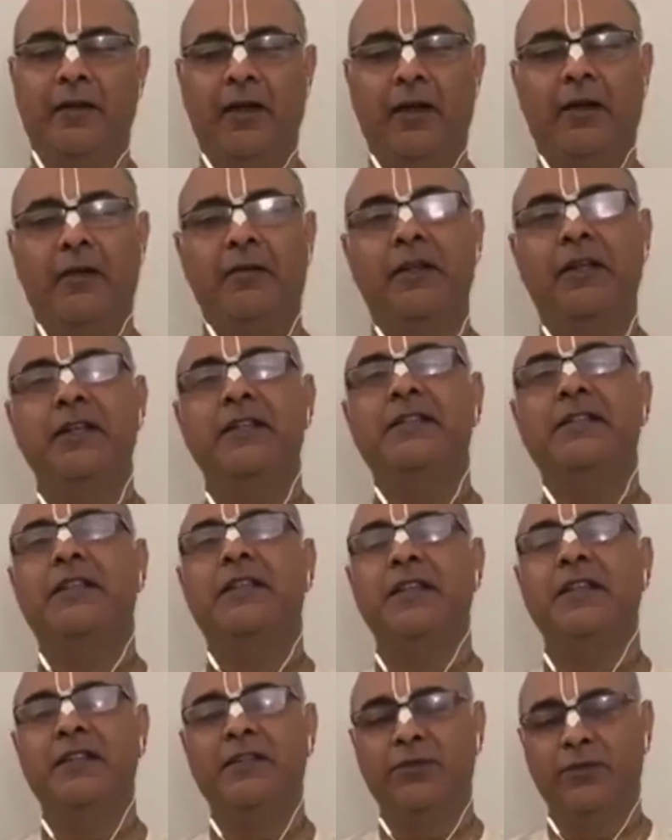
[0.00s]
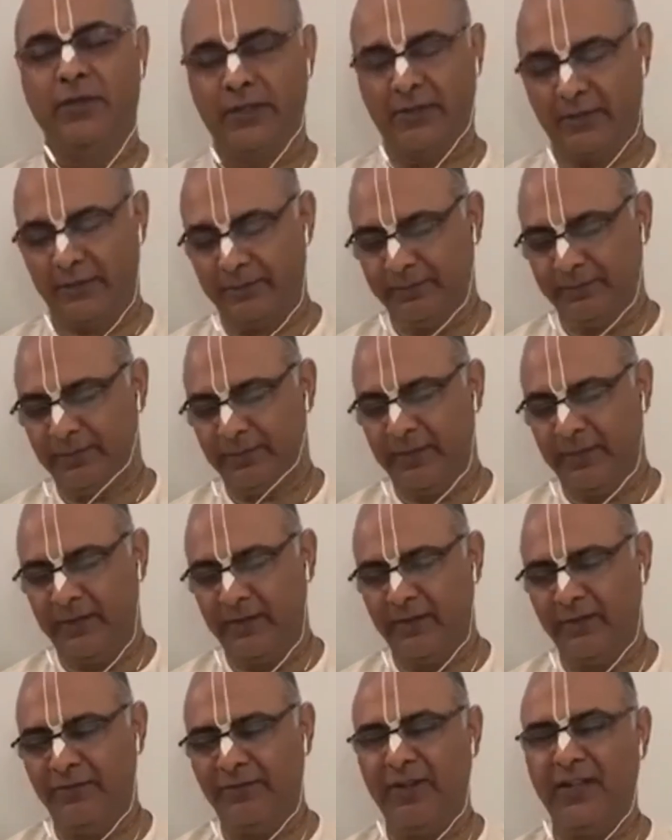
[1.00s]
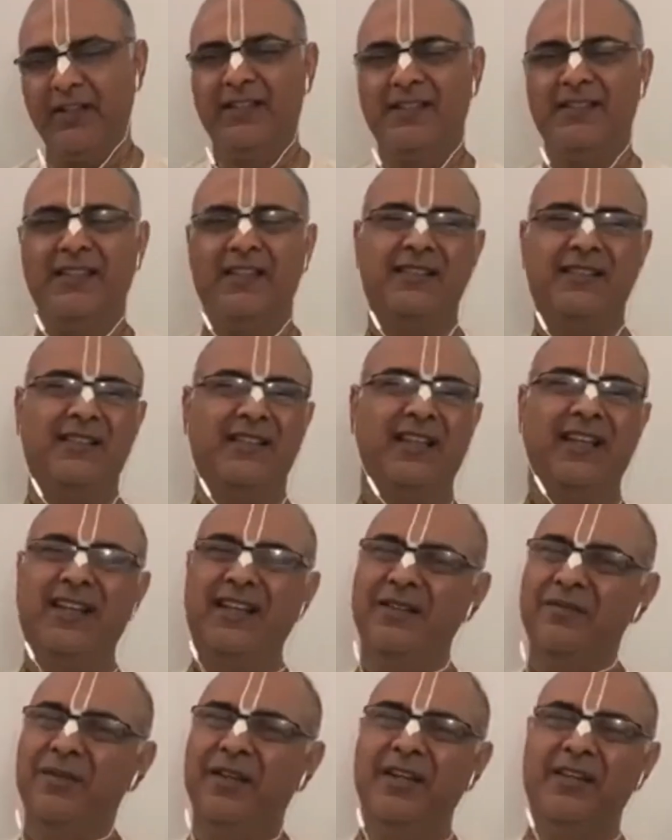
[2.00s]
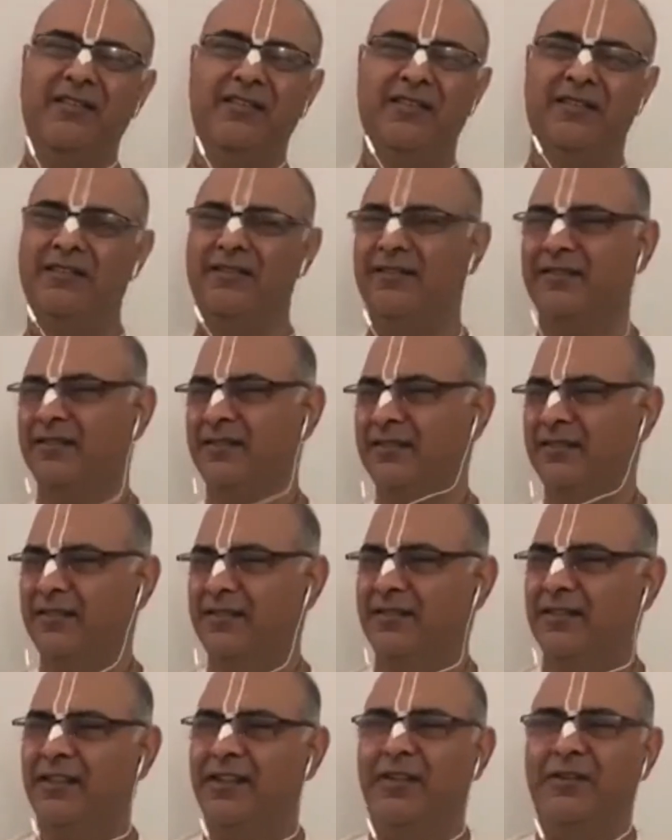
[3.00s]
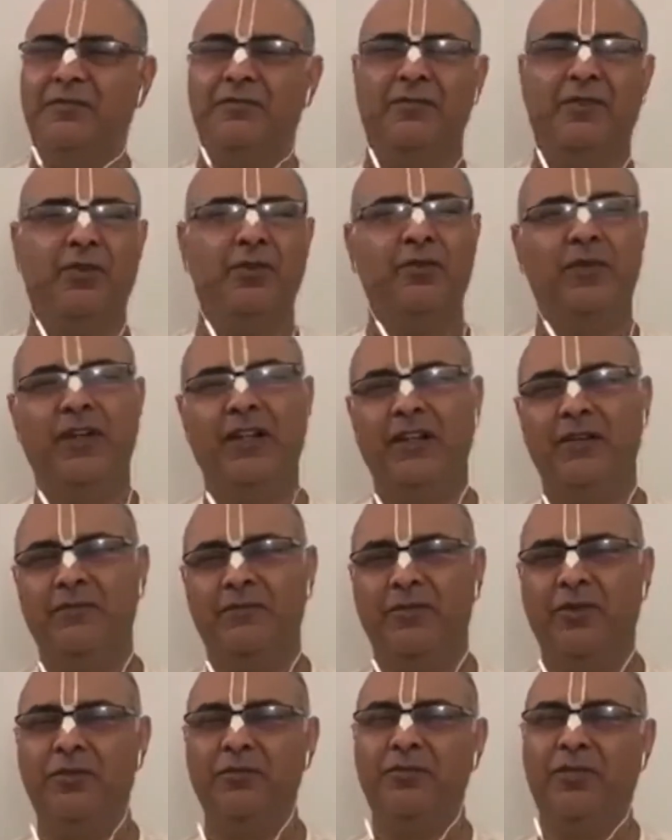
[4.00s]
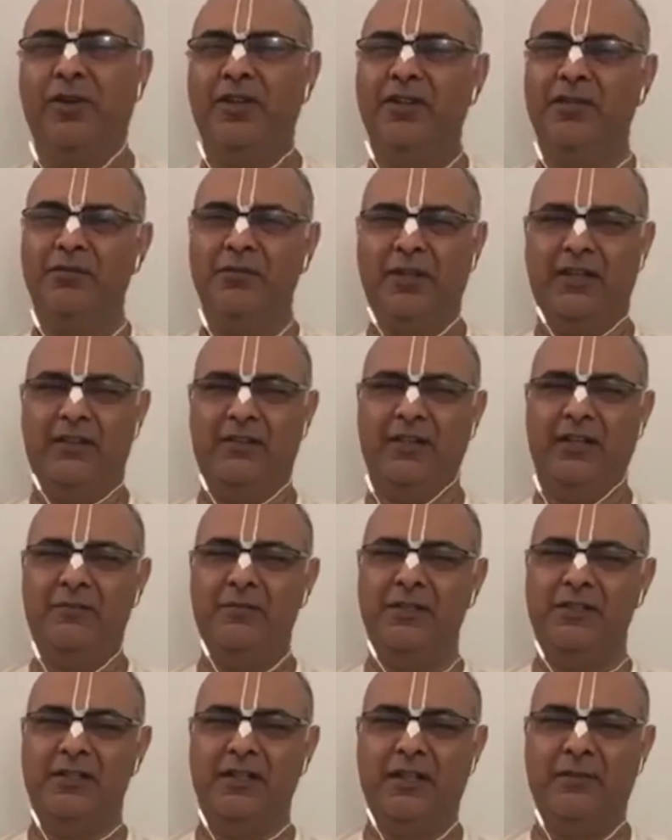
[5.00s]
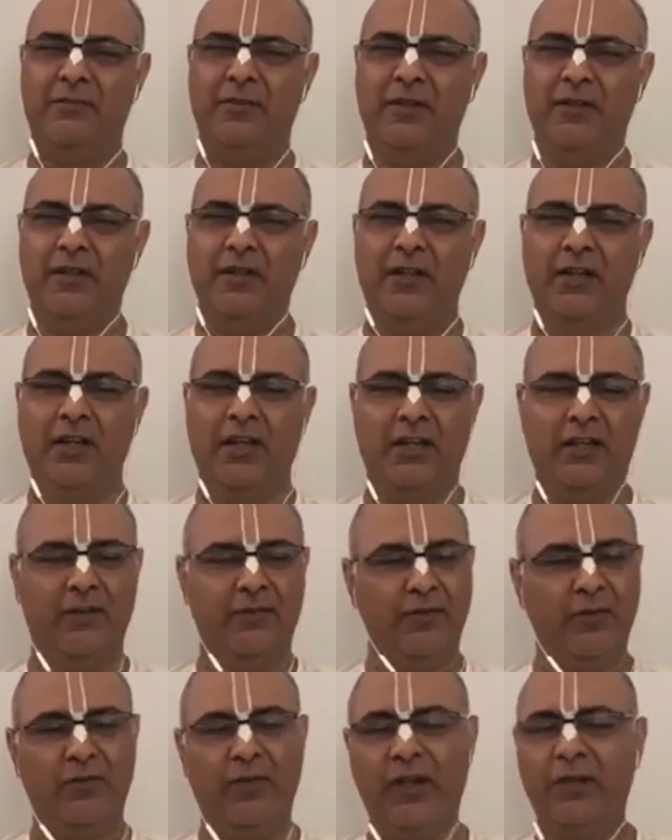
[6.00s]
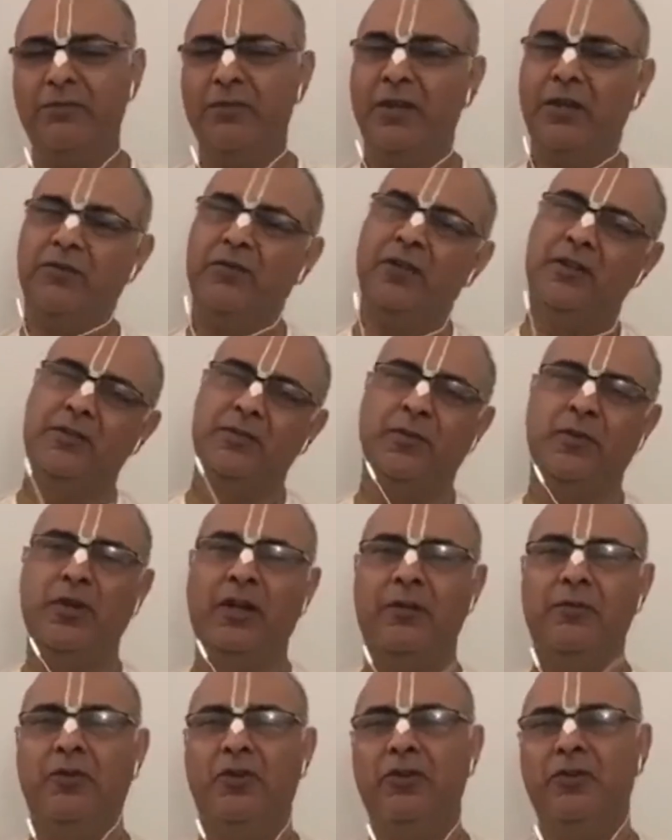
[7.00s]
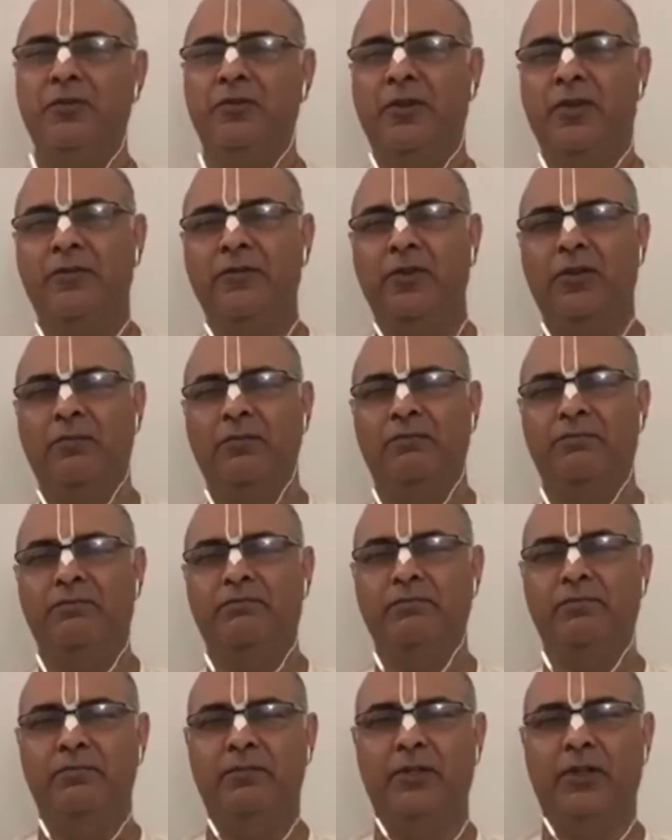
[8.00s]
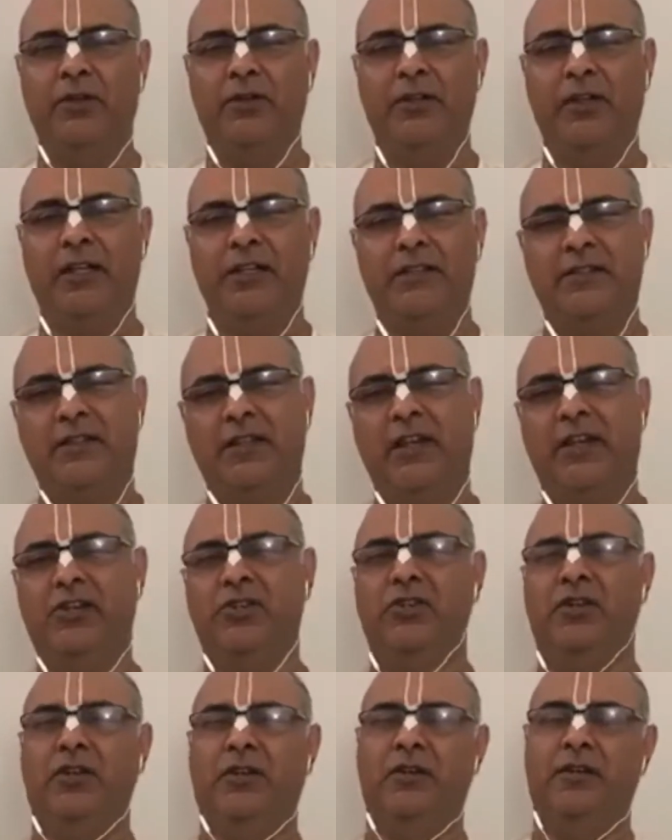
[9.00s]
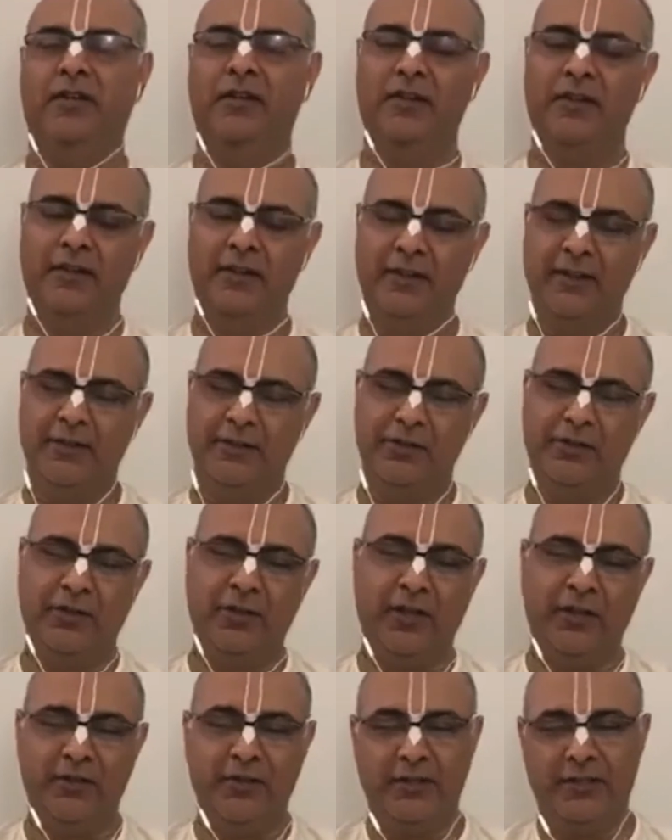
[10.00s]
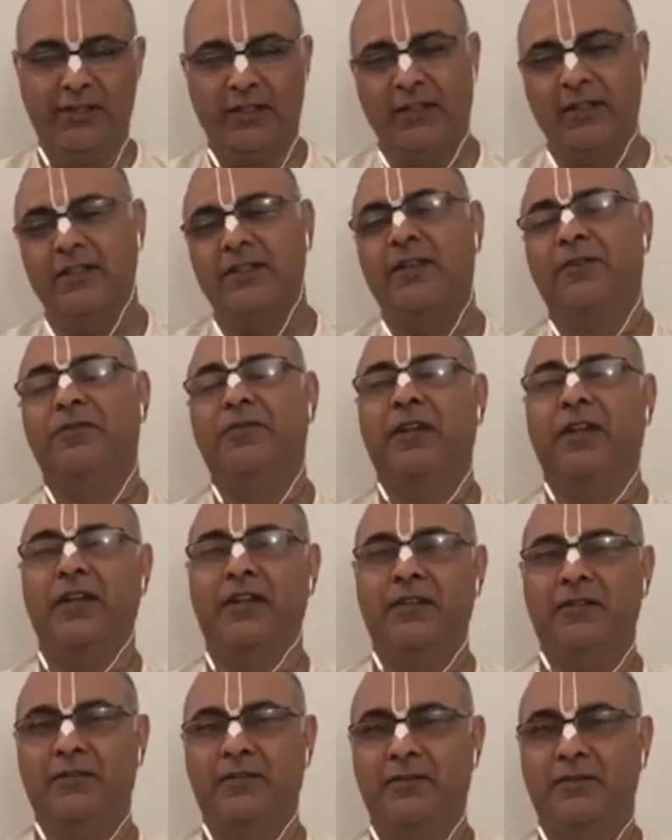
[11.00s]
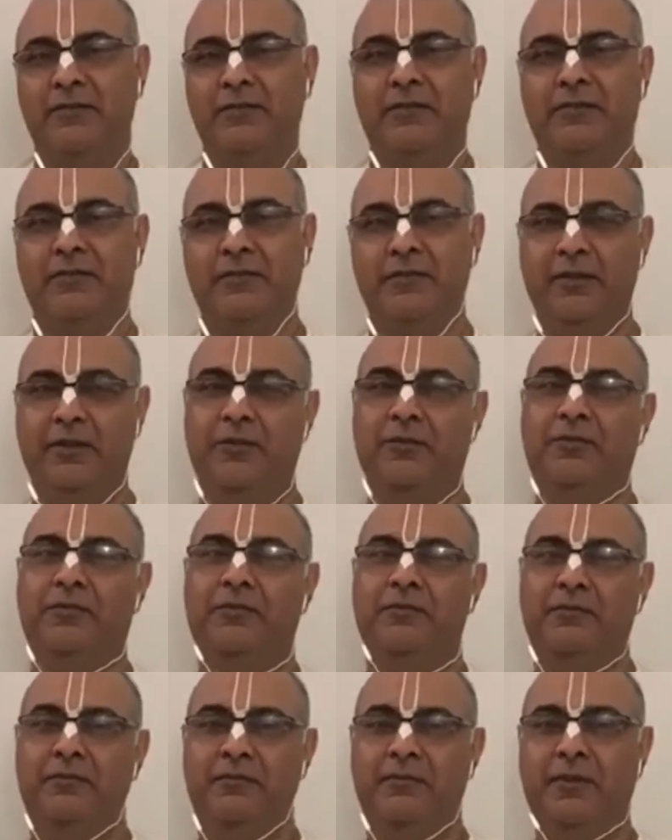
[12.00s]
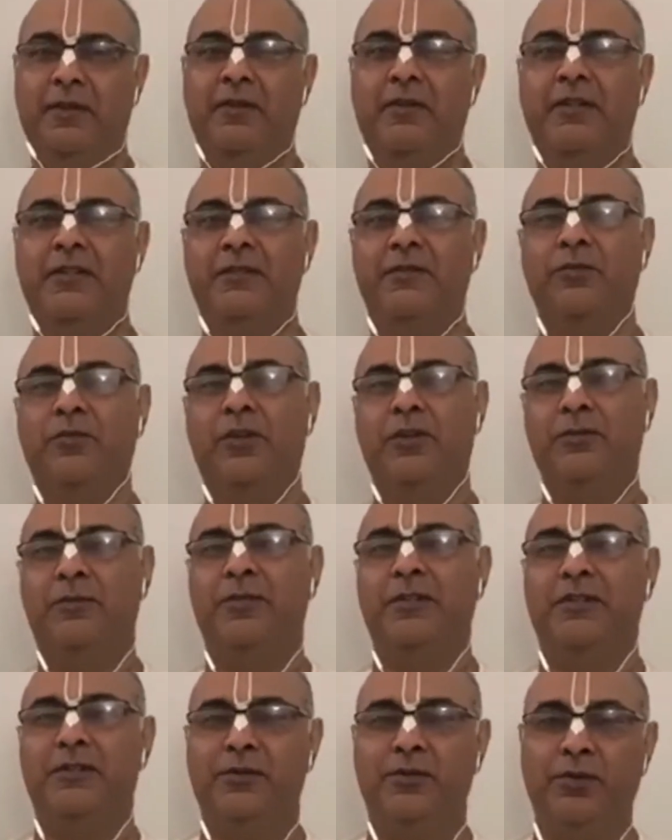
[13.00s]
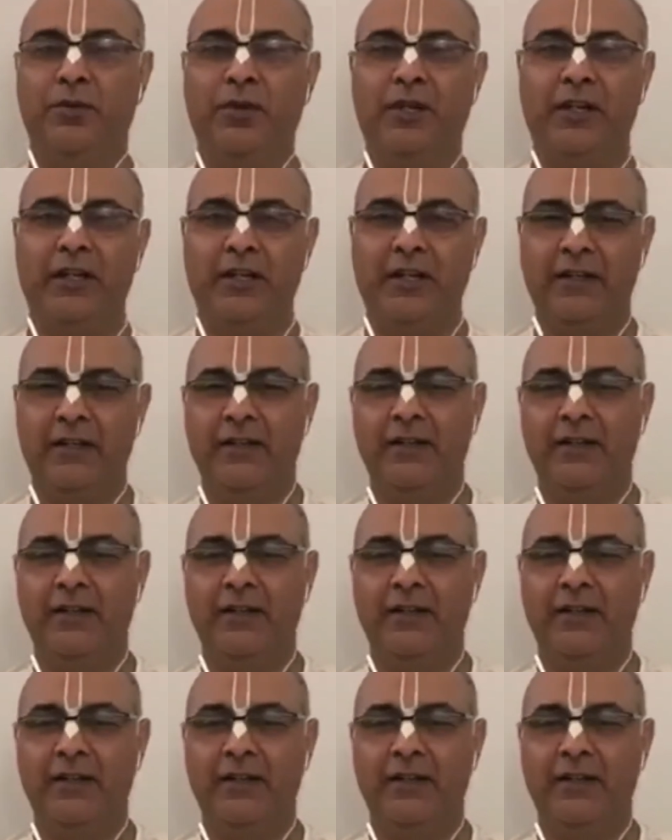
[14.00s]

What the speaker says: he's eating sweets. And father says, let him eat. Don't worry, don't bother me. Let me sleep. And if you wake me up once more, I'm going to give you a, nice thrashing. So now the son is afraid, he doesn't want to be scolded and